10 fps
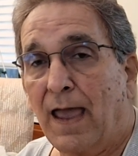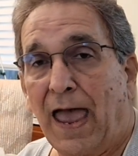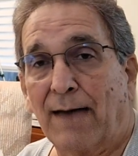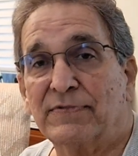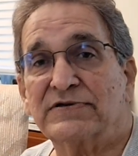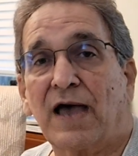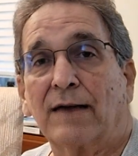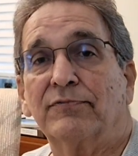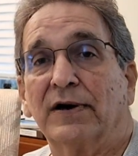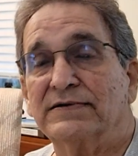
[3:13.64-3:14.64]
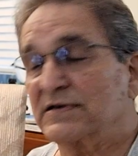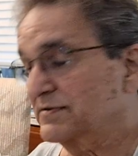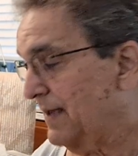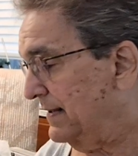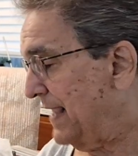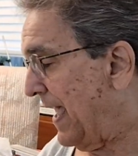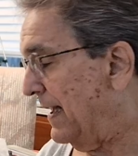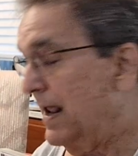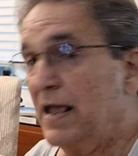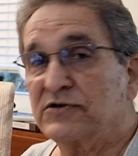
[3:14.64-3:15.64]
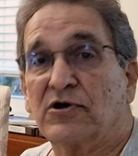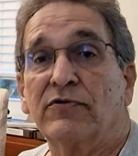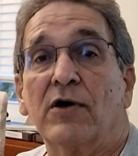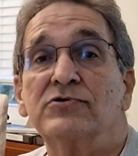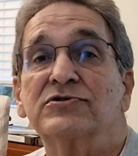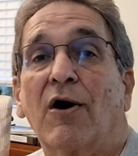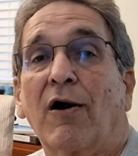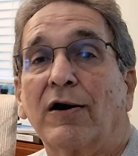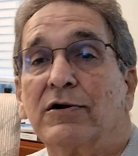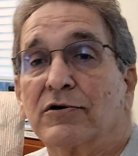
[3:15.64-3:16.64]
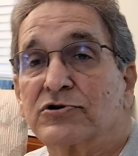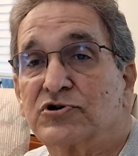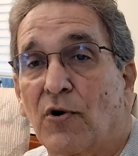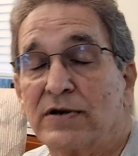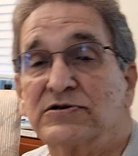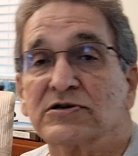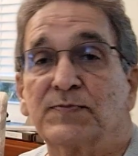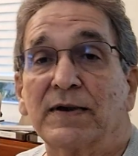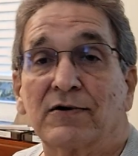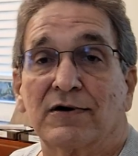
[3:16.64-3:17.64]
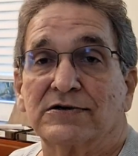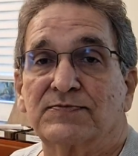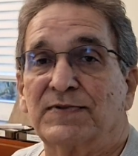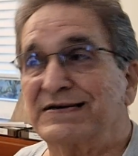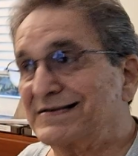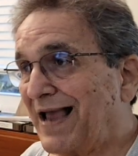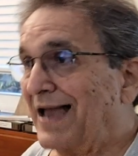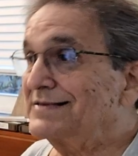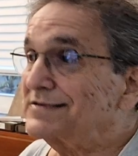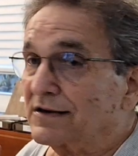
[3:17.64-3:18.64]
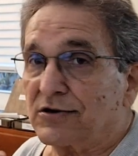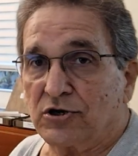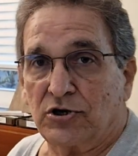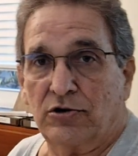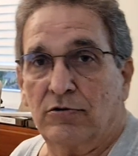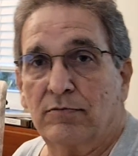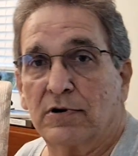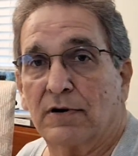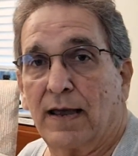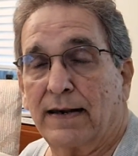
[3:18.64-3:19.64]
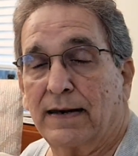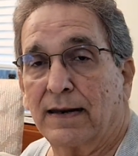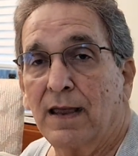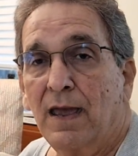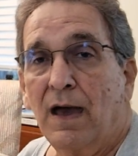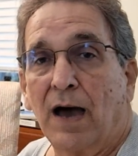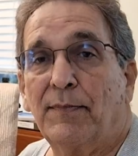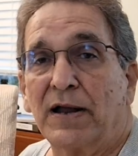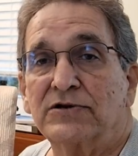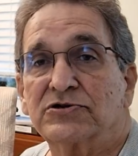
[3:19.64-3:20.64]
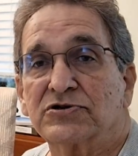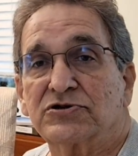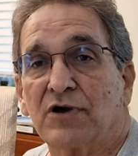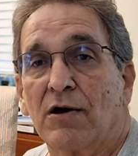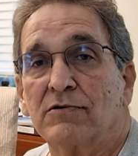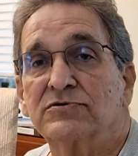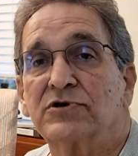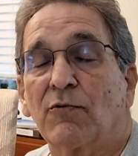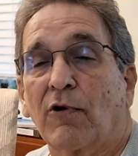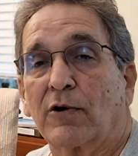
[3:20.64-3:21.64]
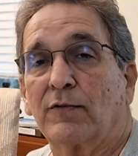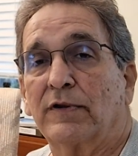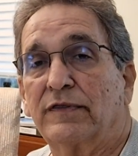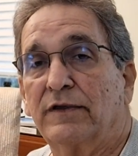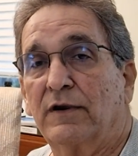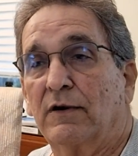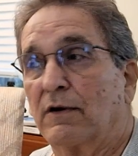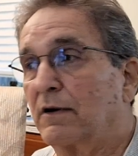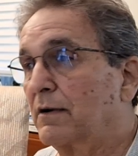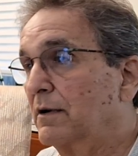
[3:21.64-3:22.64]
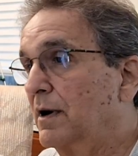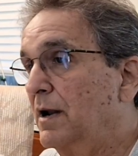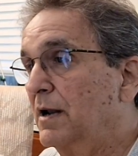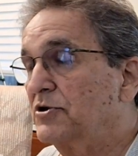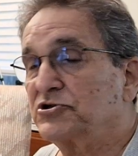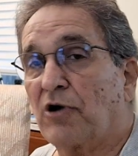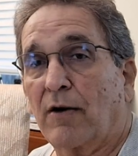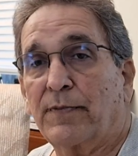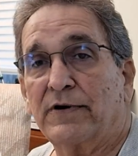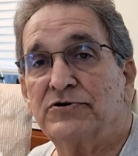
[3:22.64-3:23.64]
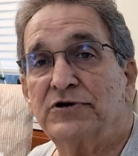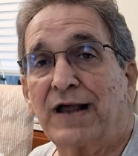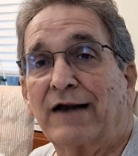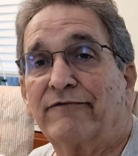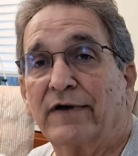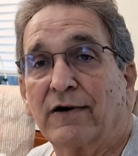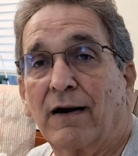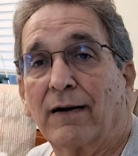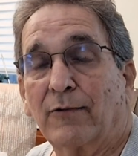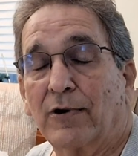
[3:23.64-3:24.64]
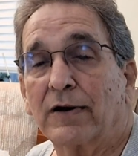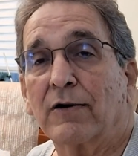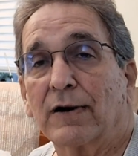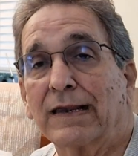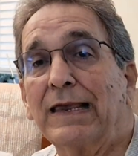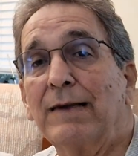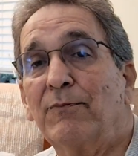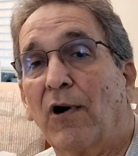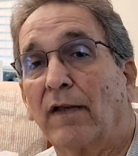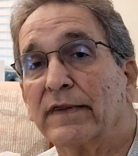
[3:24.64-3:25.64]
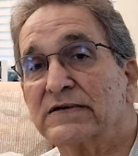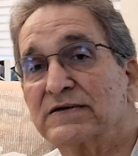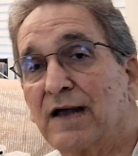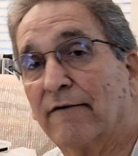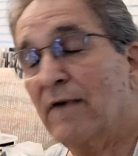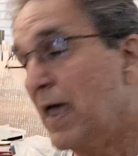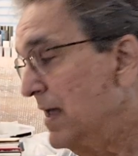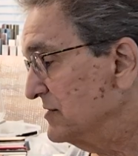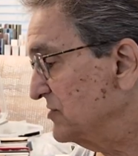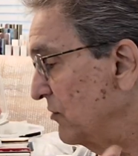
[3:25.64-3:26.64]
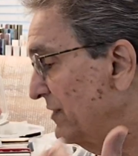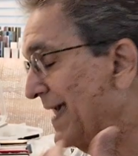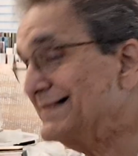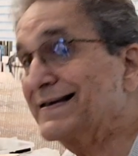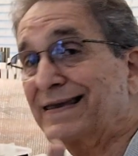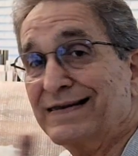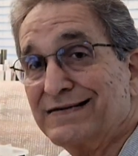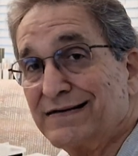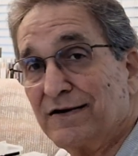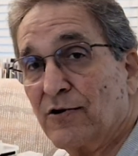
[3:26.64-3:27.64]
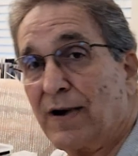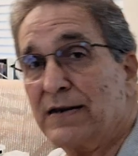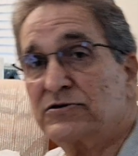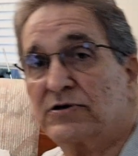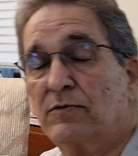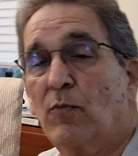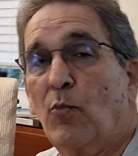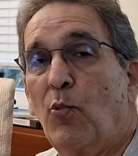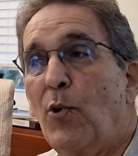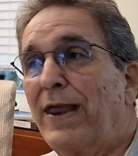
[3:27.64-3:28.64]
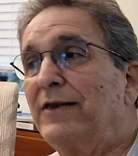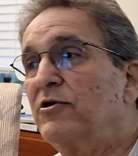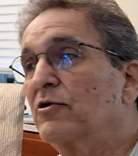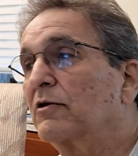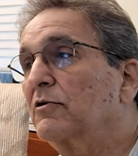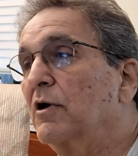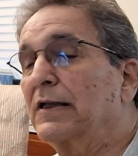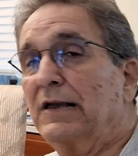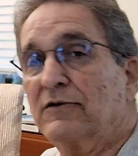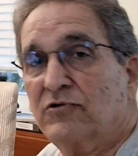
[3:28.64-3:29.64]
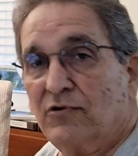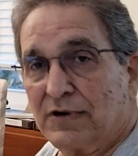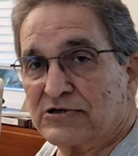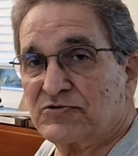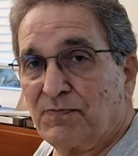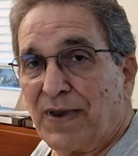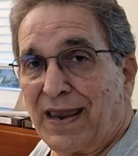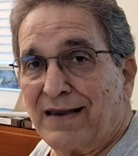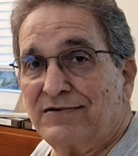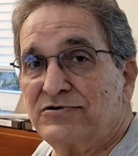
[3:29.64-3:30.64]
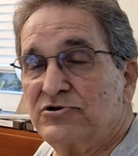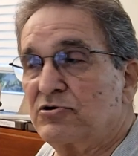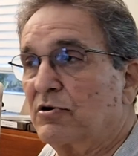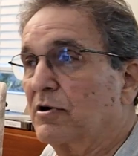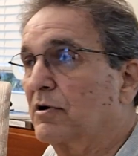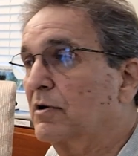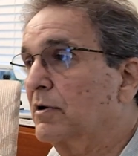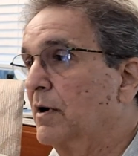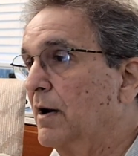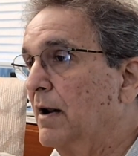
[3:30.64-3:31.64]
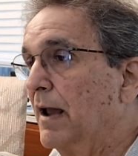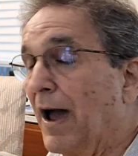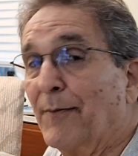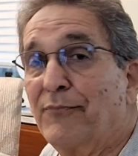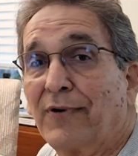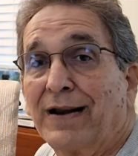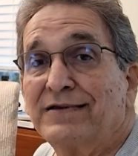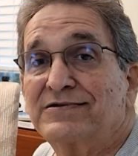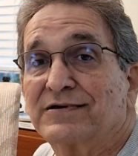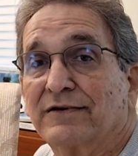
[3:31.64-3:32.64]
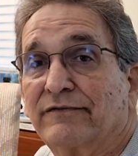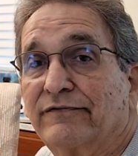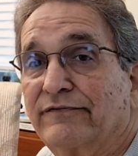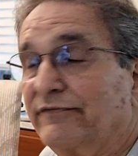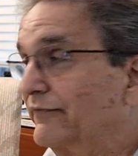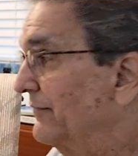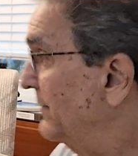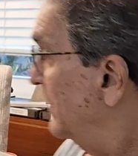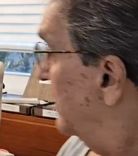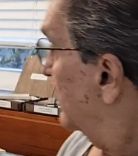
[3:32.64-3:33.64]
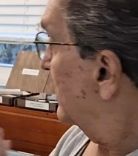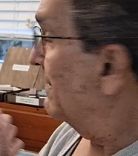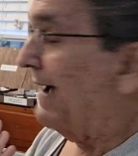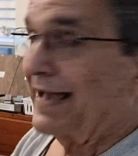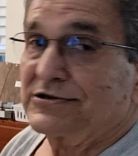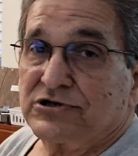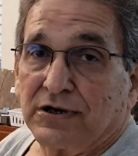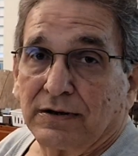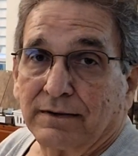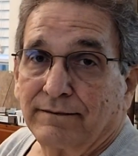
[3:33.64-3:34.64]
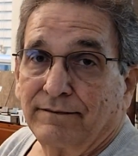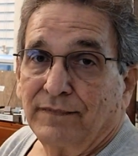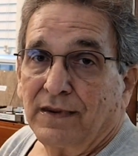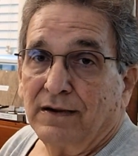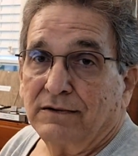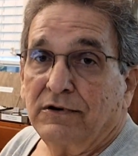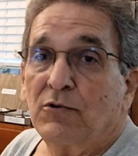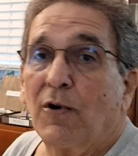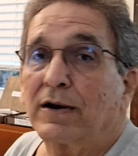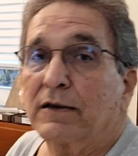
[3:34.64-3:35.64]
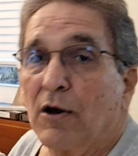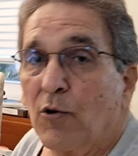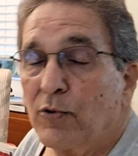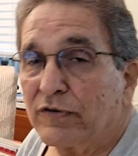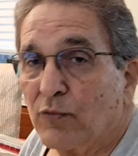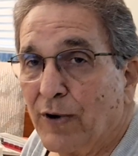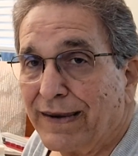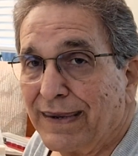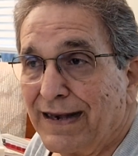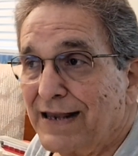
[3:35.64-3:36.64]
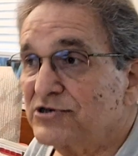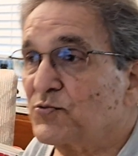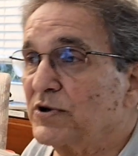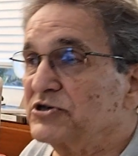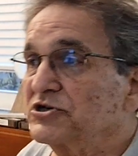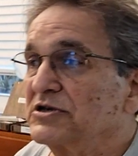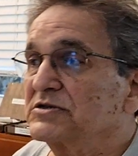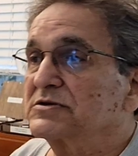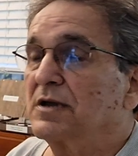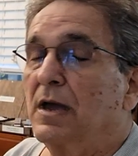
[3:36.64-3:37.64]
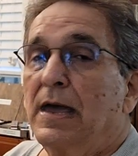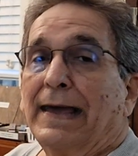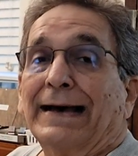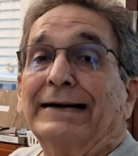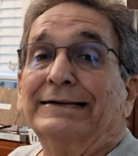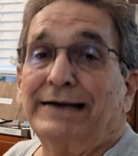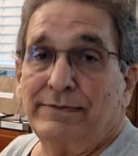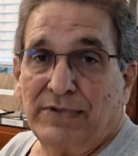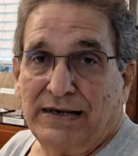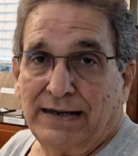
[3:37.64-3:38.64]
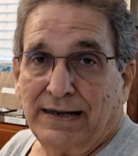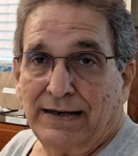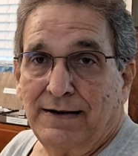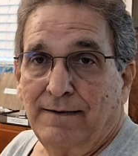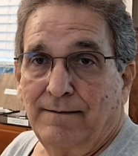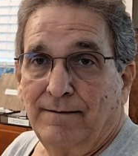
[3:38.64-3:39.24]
Amazon, places like that. So those are your choices, because besides accumulating a bunch of stones to work with your sharpeners, you got to figure out where you're going to keep all this stuff. So that's a consideration when you're looking to expand your abrasive collection. Do you want to go with Wicked Edge, which is limited?